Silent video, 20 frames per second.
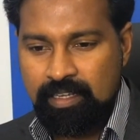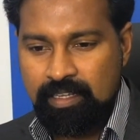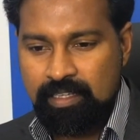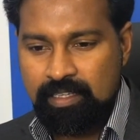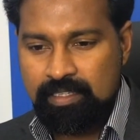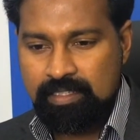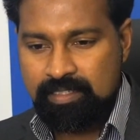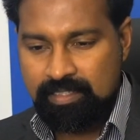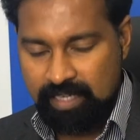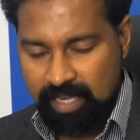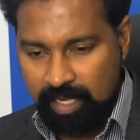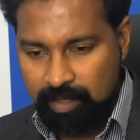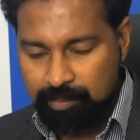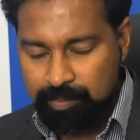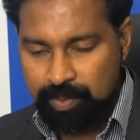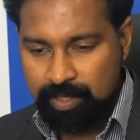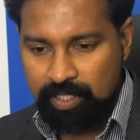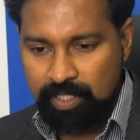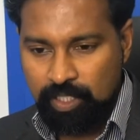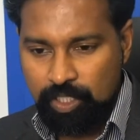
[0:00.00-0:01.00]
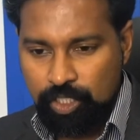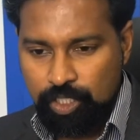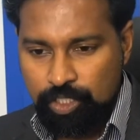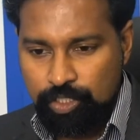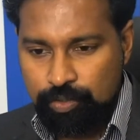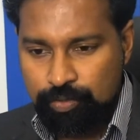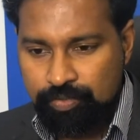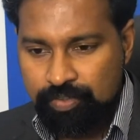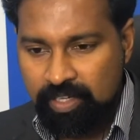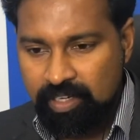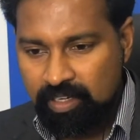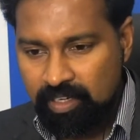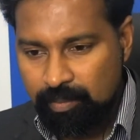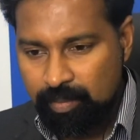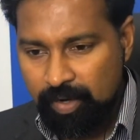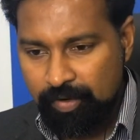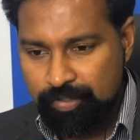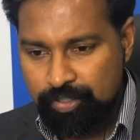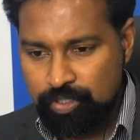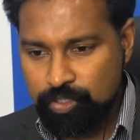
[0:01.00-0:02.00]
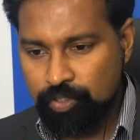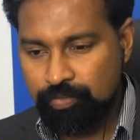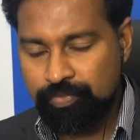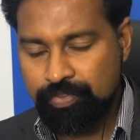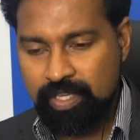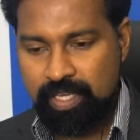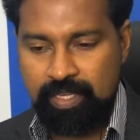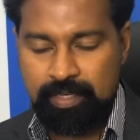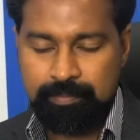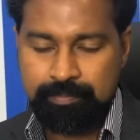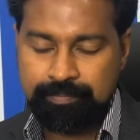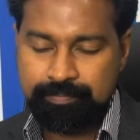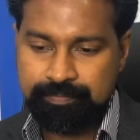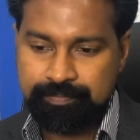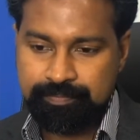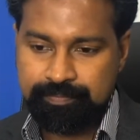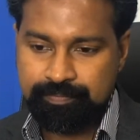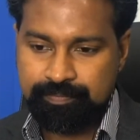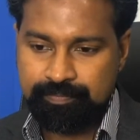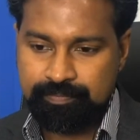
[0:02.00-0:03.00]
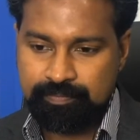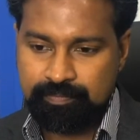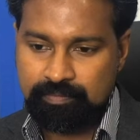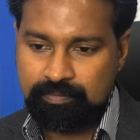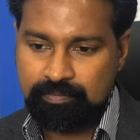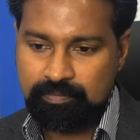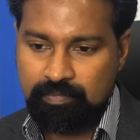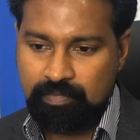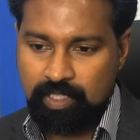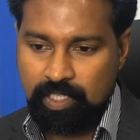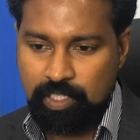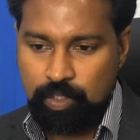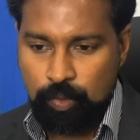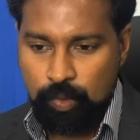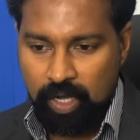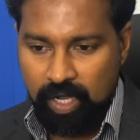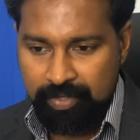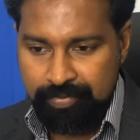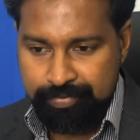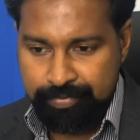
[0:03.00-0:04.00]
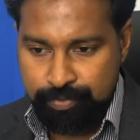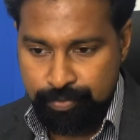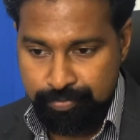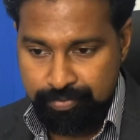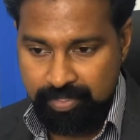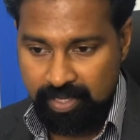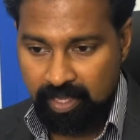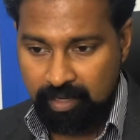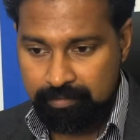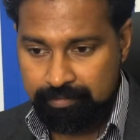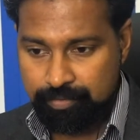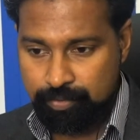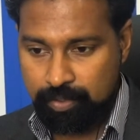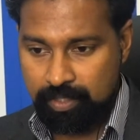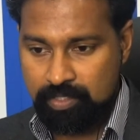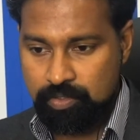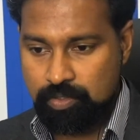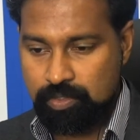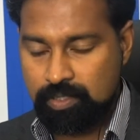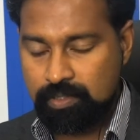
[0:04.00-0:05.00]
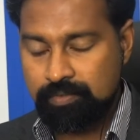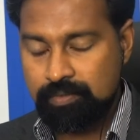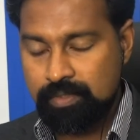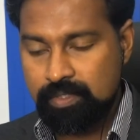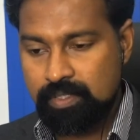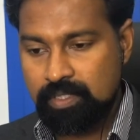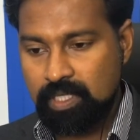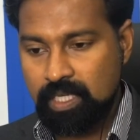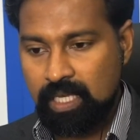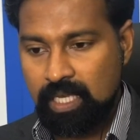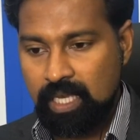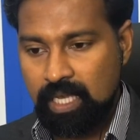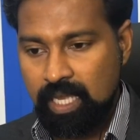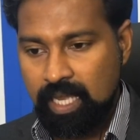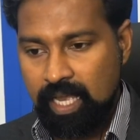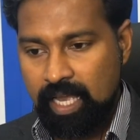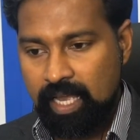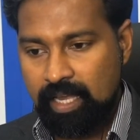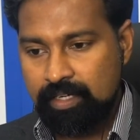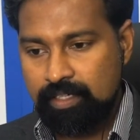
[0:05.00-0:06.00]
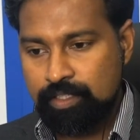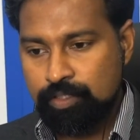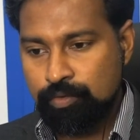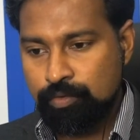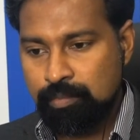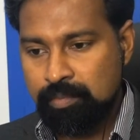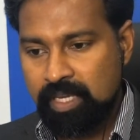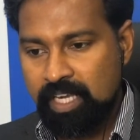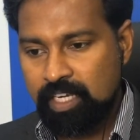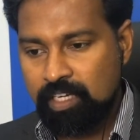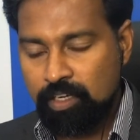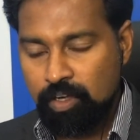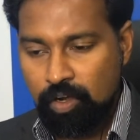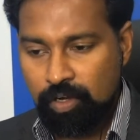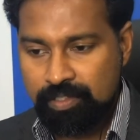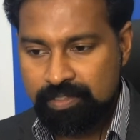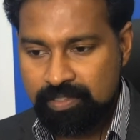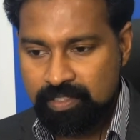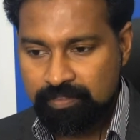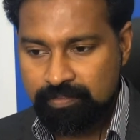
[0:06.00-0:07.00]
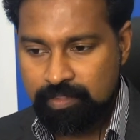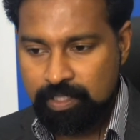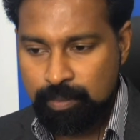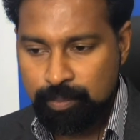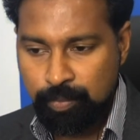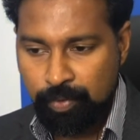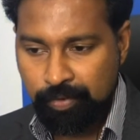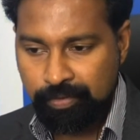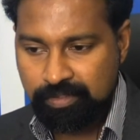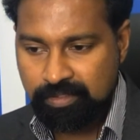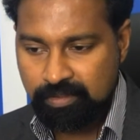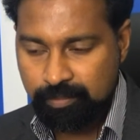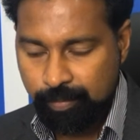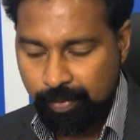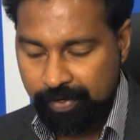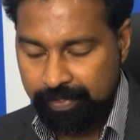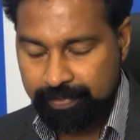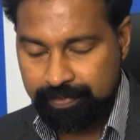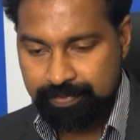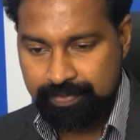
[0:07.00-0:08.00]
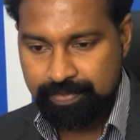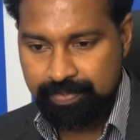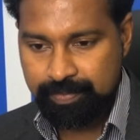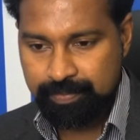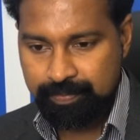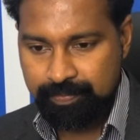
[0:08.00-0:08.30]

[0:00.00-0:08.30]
step, you think about your theme, you ask yourself questions, and you make notes of the important points.